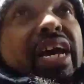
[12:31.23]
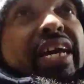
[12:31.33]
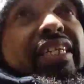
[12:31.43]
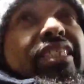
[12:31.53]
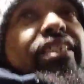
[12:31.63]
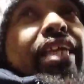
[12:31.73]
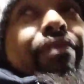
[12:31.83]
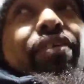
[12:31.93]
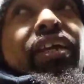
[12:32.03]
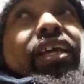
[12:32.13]
and this is not
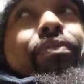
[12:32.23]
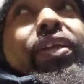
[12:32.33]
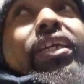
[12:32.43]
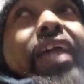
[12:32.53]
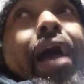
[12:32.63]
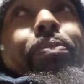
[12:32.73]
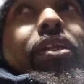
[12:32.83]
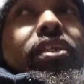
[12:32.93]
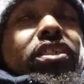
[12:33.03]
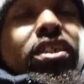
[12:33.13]
really even a
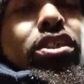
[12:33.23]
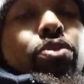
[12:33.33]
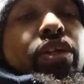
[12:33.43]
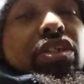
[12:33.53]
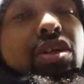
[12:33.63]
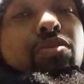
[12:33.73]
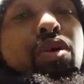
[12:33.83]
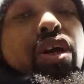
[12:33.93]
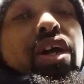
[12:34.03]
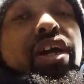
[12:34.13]
capitalist situation no
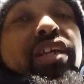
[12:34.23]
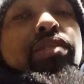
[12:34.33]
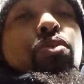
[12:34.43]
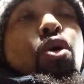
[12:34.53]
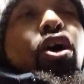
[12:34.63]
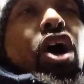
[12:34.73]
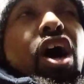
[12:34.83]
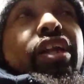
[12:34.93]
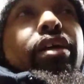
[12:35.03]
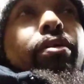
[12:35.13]
more. It's more
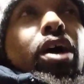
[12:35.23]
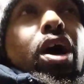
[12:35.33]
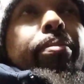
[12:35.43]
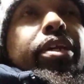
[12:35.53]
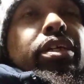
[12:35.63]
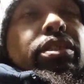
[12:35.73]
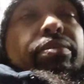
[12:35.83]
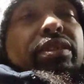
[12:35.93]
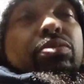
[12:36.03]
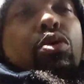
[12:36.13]
communism.
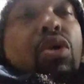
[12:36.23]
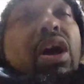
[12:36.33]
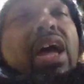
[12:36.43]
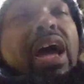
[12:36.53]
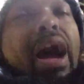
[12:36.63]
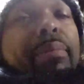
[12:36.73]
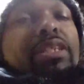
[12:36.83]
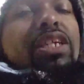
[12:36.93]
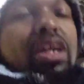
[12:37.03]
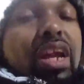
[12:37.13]
It's more, I'm going
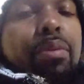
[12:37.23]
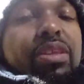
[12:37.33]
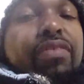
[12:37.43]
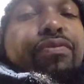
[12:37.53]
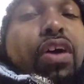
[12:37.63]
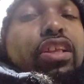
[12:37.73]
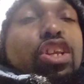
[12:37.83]
to tell y'all what the fuck to